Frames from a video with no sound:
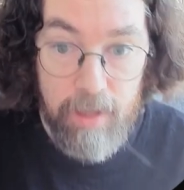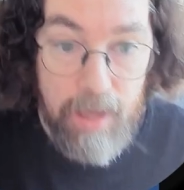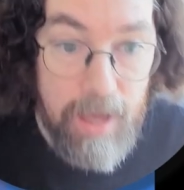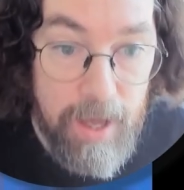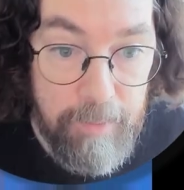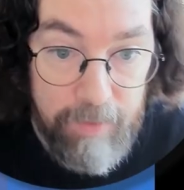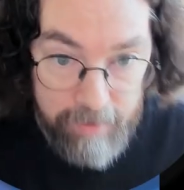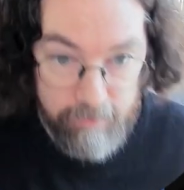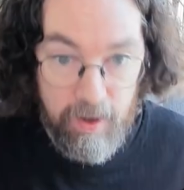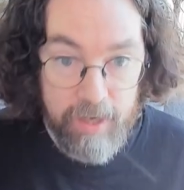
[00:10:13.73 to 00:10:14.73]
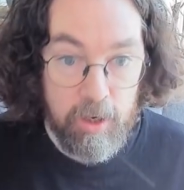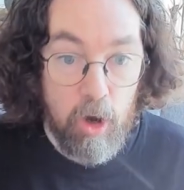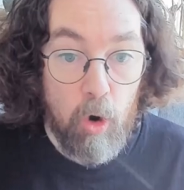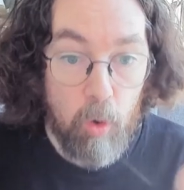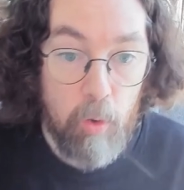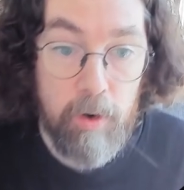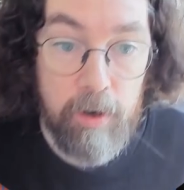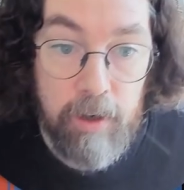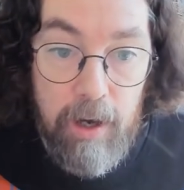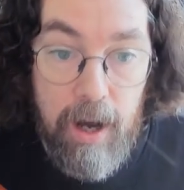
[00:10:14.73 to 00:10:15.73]
That's fine.
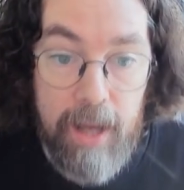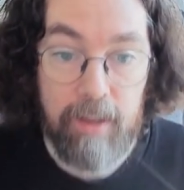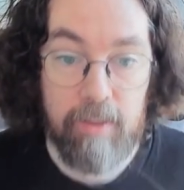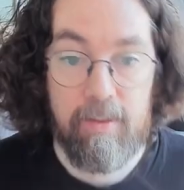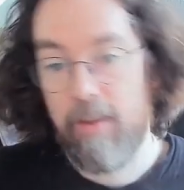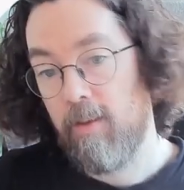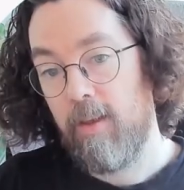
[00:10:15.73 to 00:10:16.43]
Or I can say,